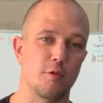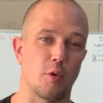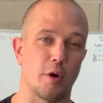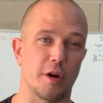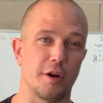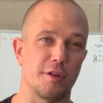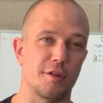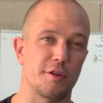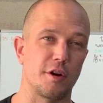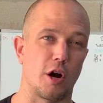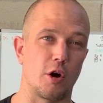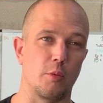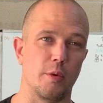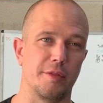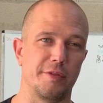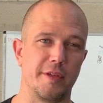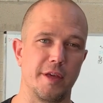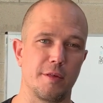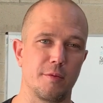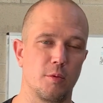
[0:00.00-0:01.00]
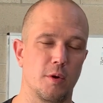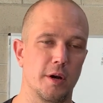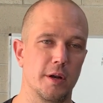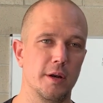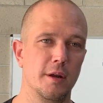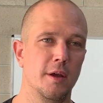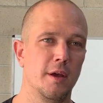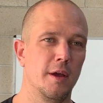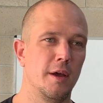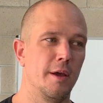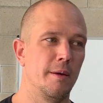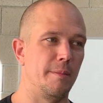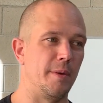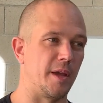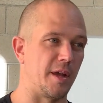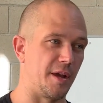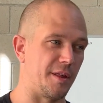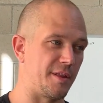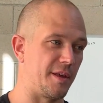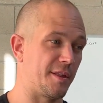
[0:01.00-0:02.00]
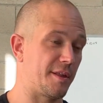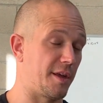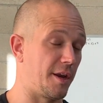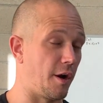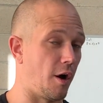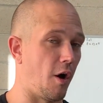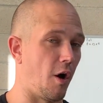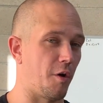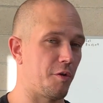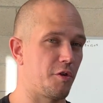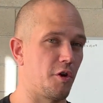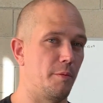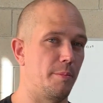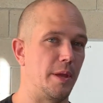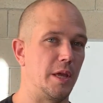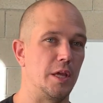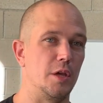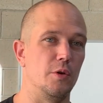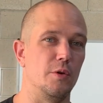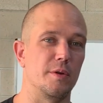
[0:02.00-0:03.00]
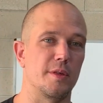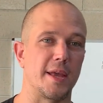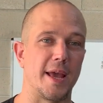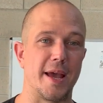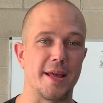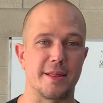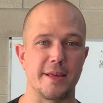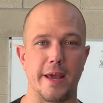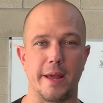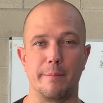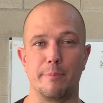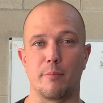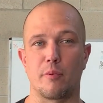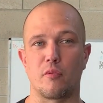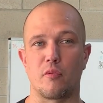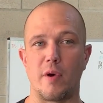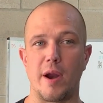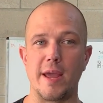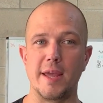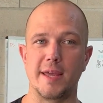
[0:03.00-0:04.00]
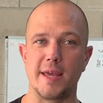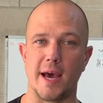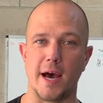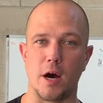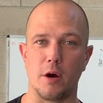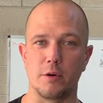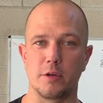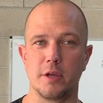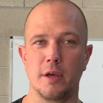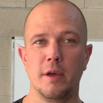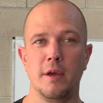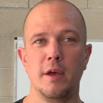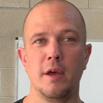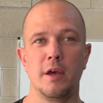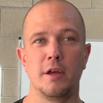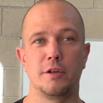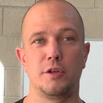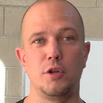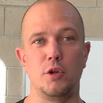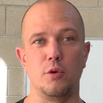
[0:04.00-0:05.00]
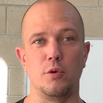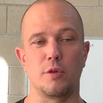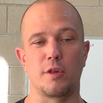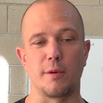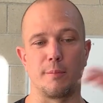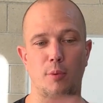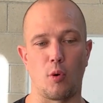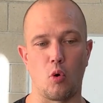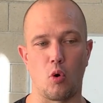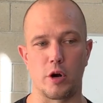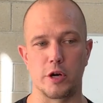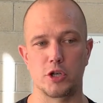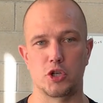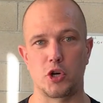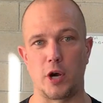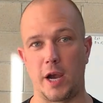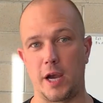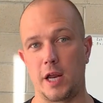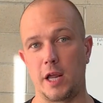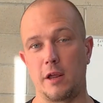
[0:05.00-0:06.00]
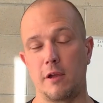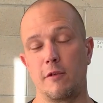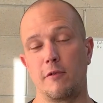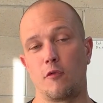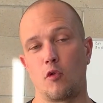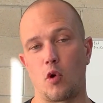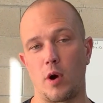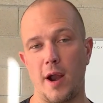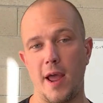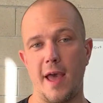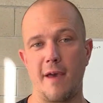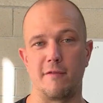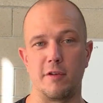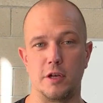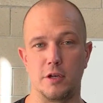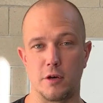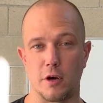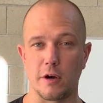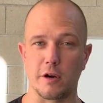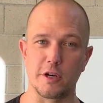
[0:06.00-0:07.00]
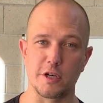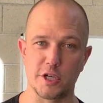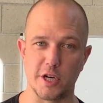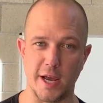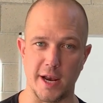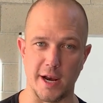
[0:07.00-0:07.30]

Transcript: We're gonna start with this one because this can also be used as a breakout to support training for heavy Turkish